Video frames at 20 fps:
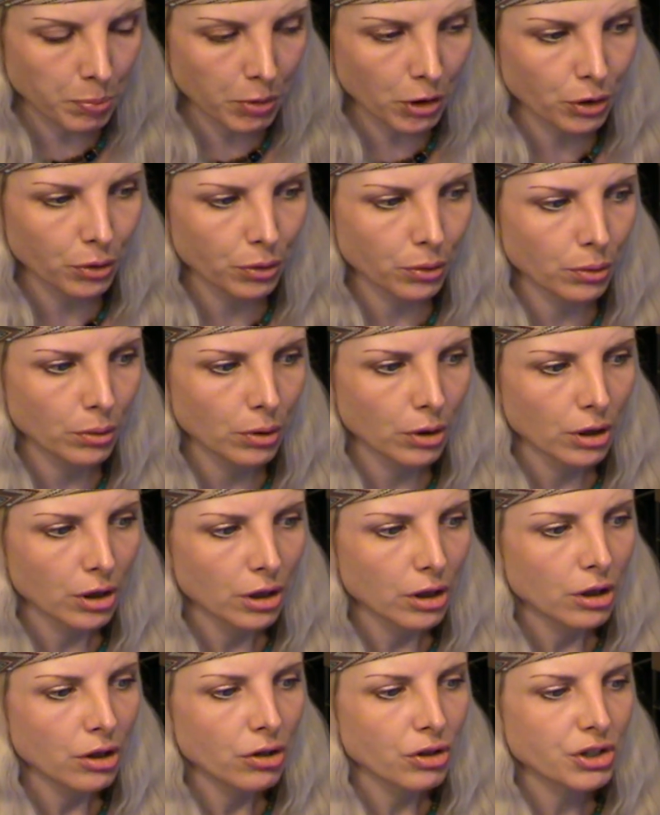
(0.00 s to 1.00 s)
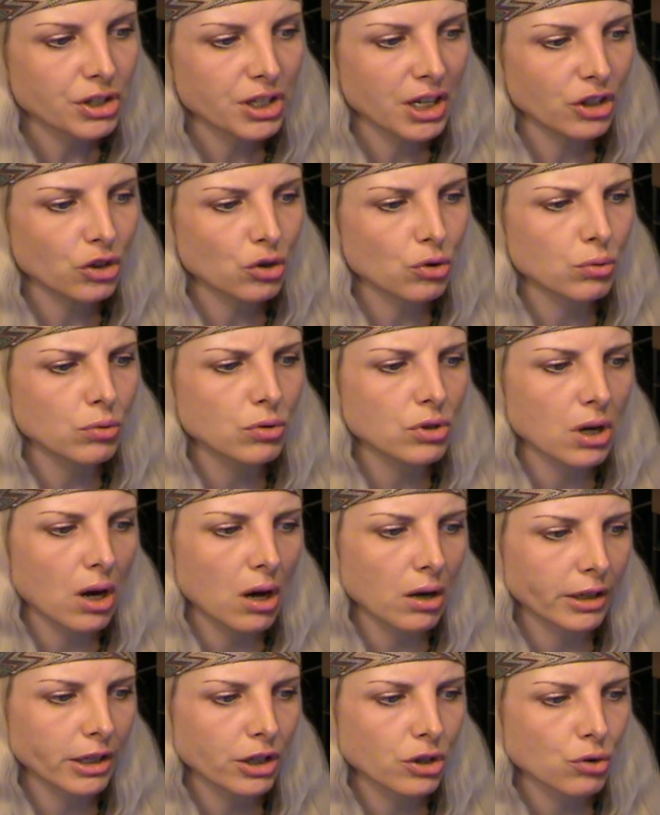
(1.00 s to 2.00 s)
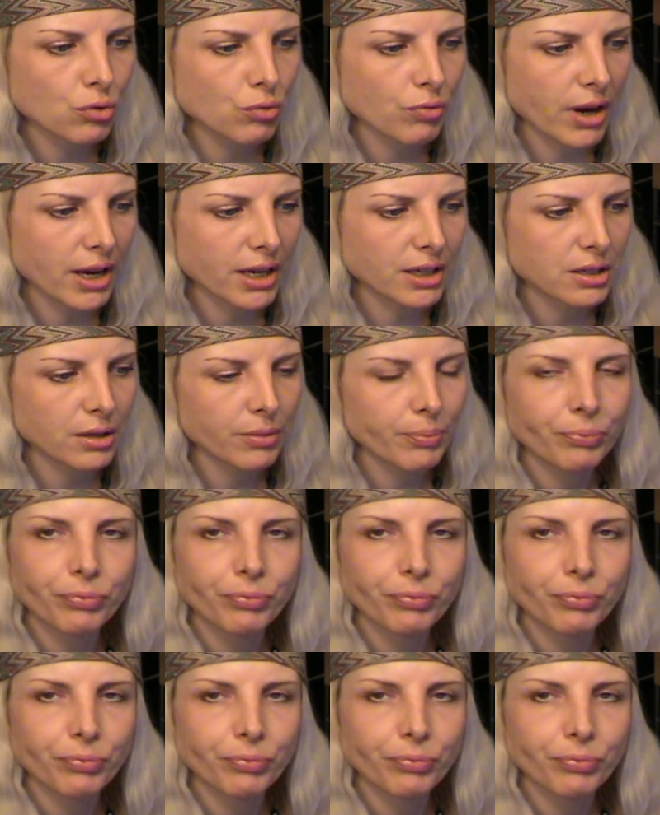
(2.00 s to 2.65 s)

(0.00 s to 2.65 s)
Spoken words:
blue, the central darkish red.